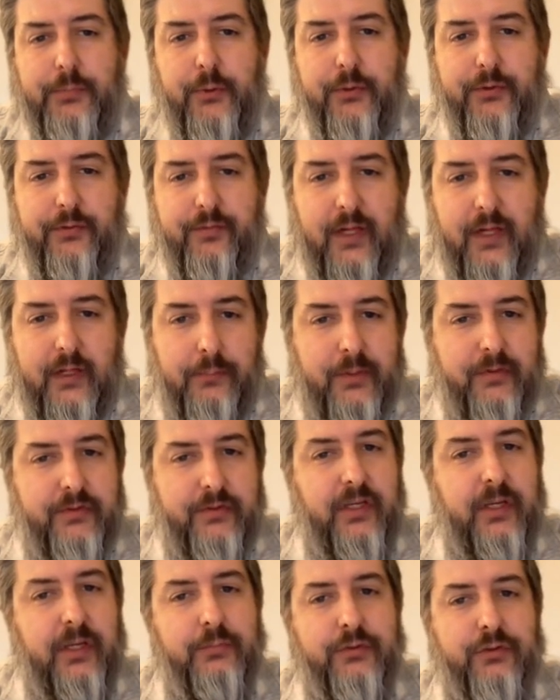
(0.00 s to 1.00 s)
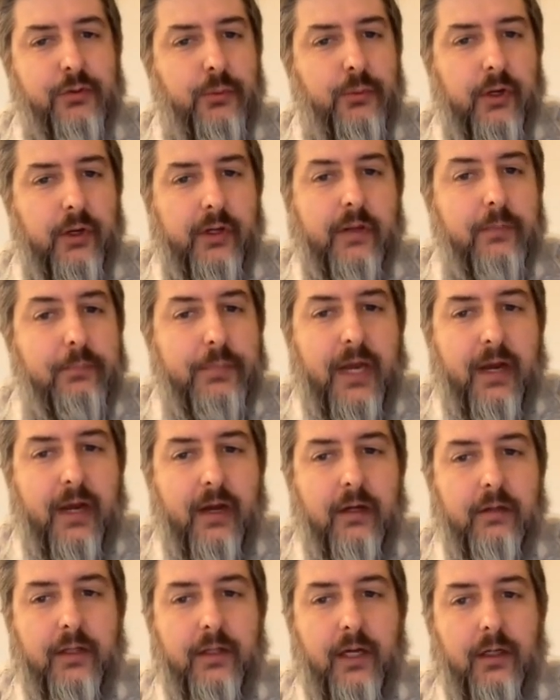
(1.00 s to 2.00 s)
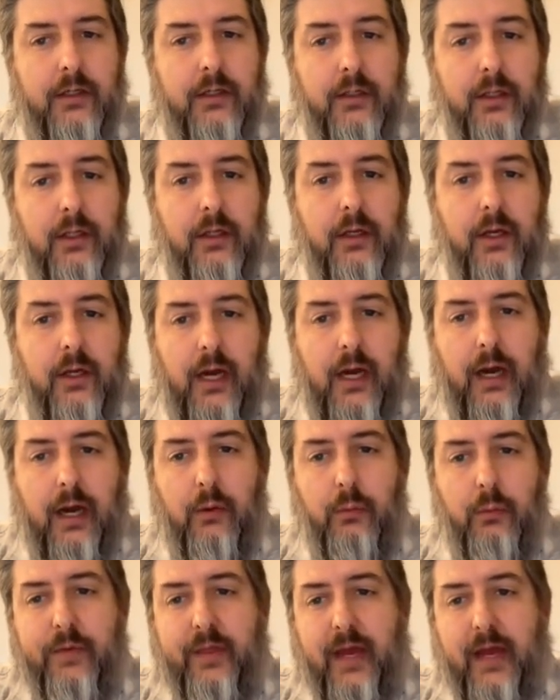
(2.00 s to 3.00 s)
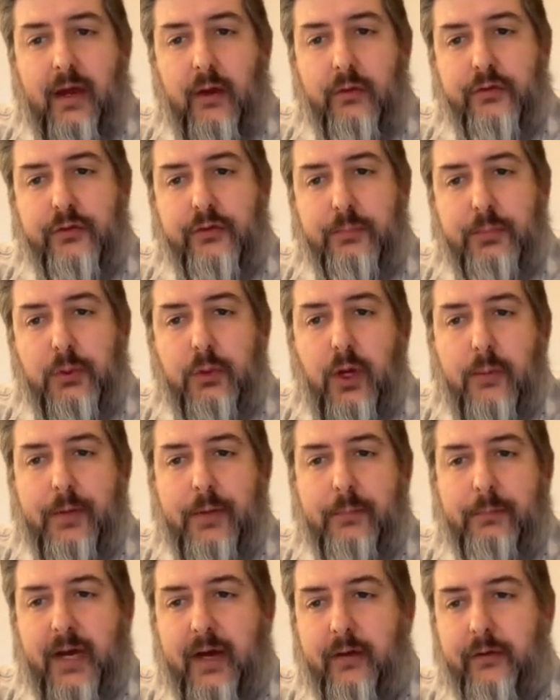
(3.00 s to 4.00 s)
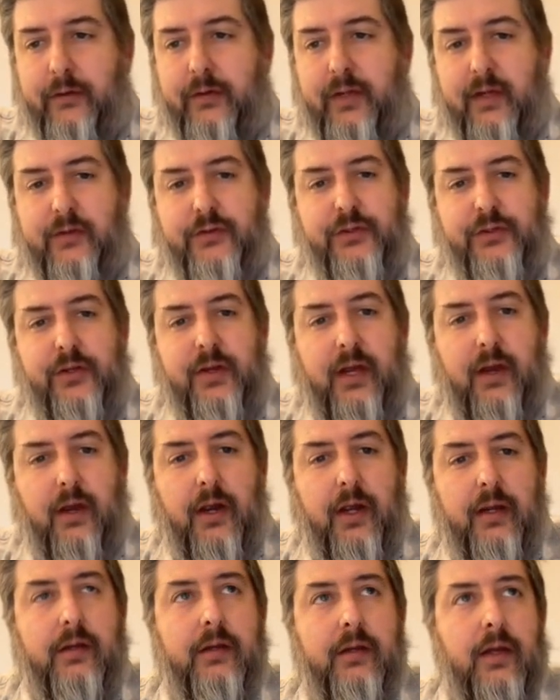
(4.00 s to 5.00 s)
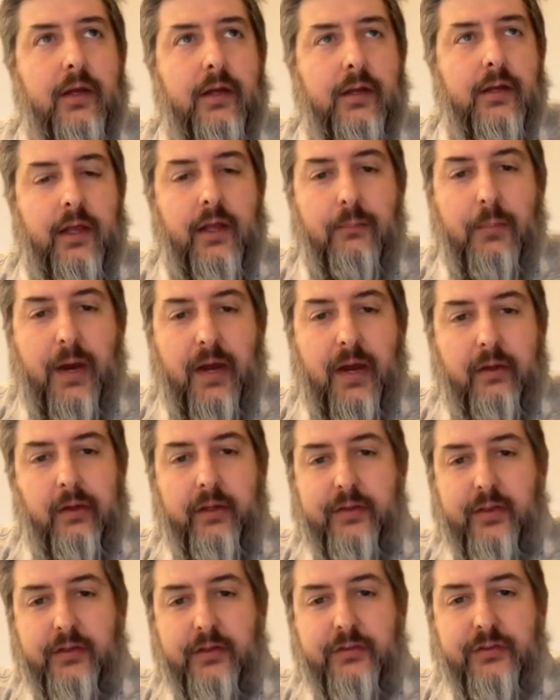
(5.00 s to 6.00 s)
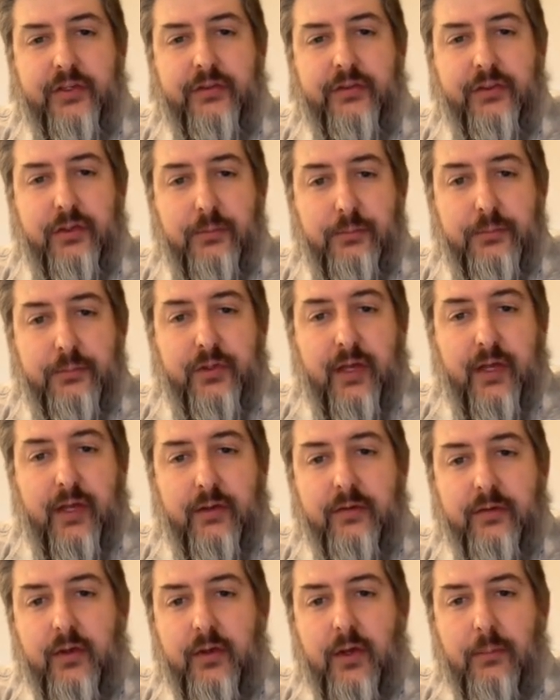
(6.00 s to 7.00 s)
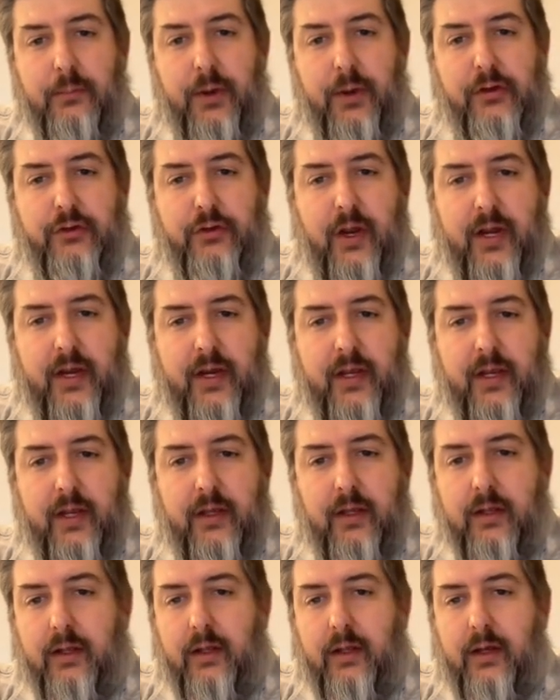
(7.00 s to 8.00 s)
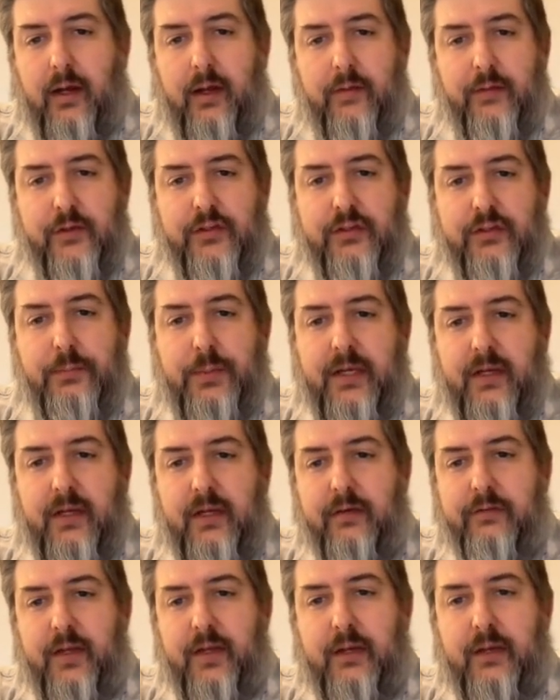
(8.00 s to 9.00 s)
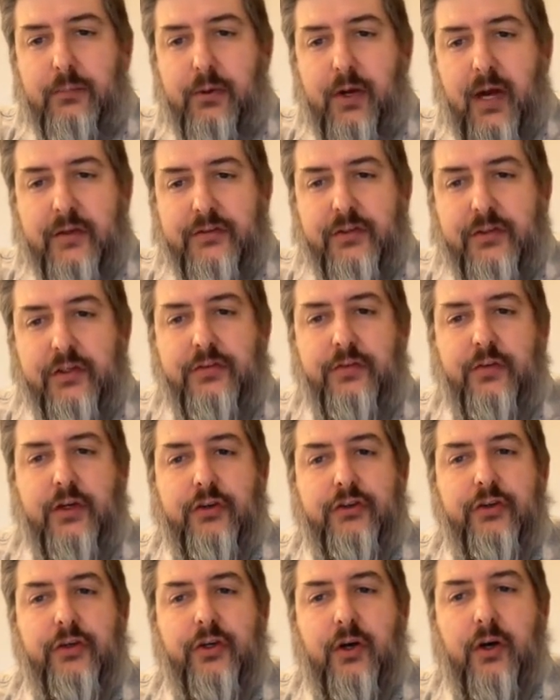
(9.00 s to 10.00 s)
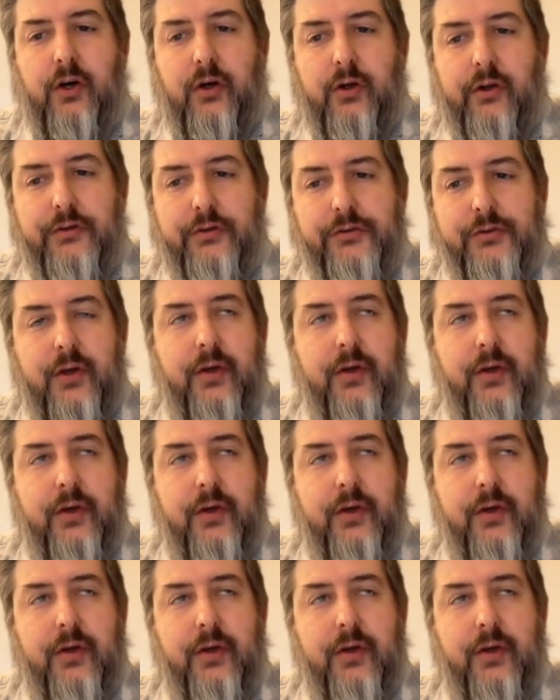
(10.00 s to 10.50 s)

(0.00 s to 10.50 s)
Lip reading: development teams to work in parallel without deployment bottlenecks inherent in monolithic systems. And by trading the speed of in-process function calls